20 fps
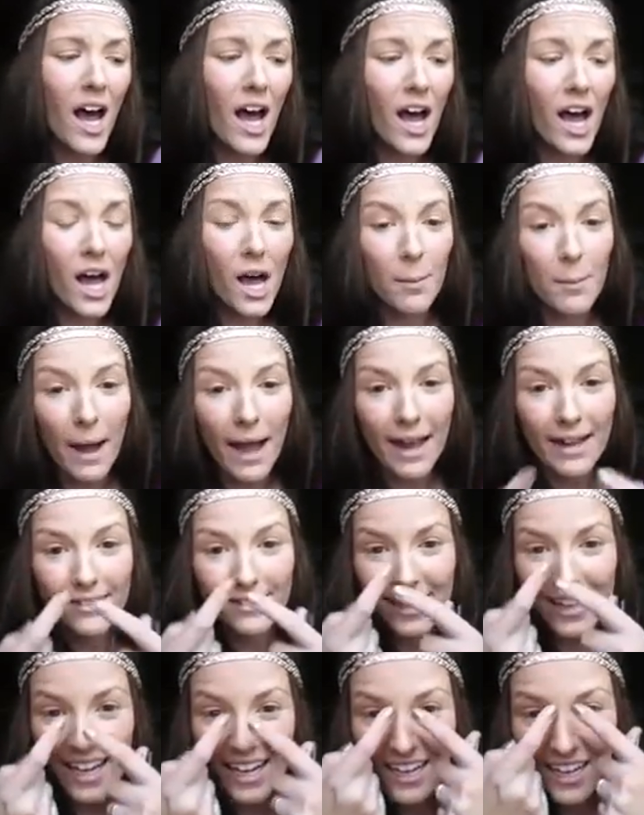
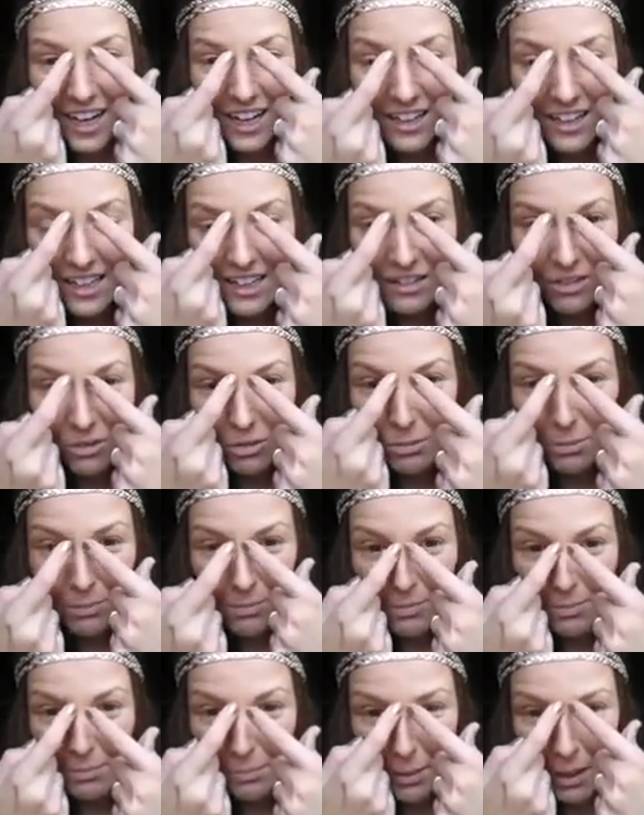I got like little
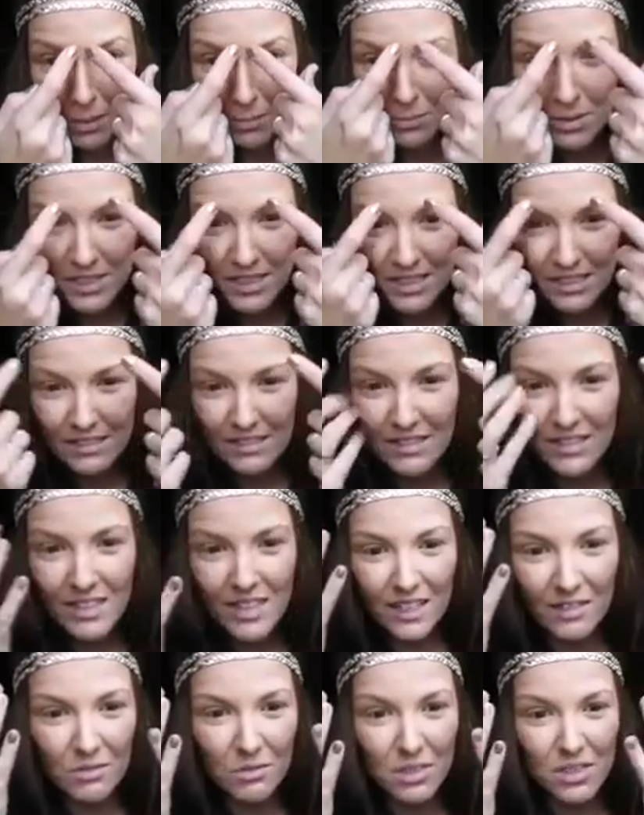bumps and
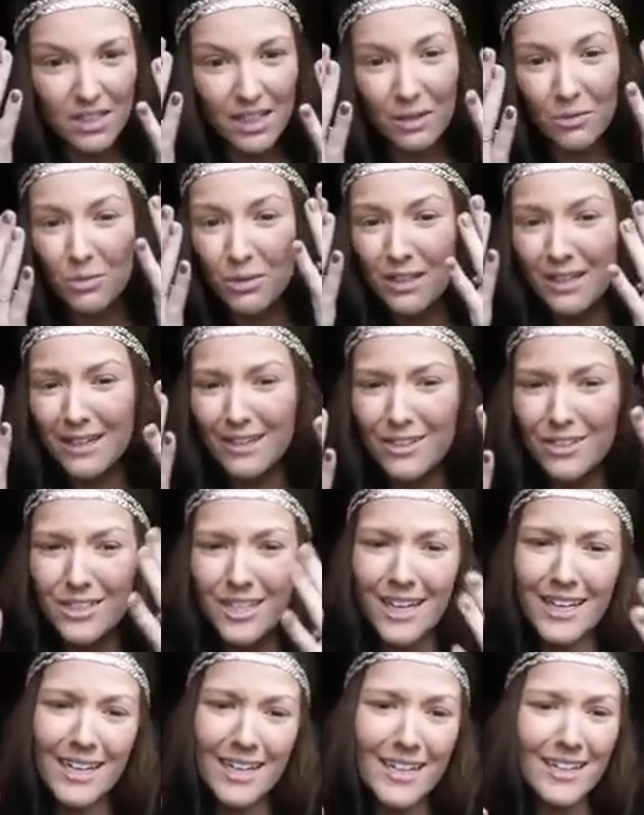it was like really
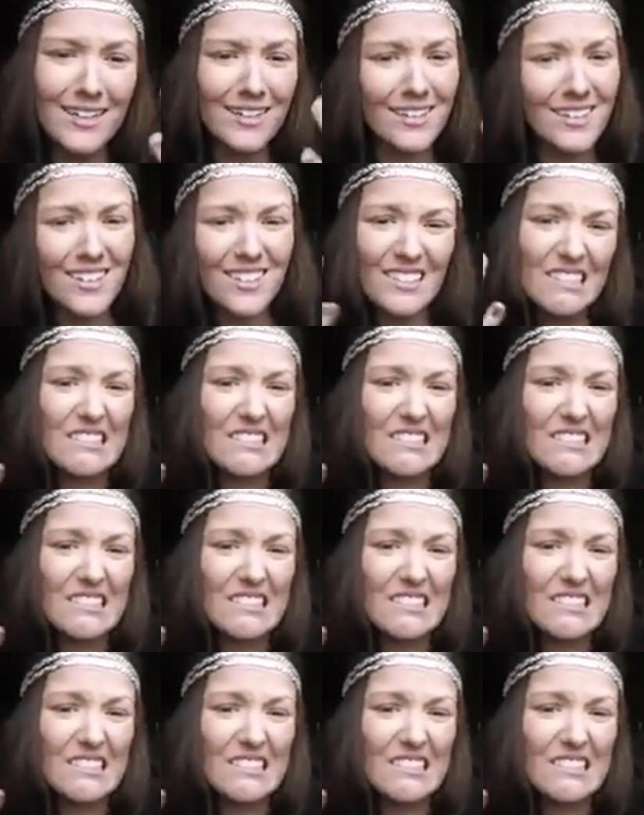irritated and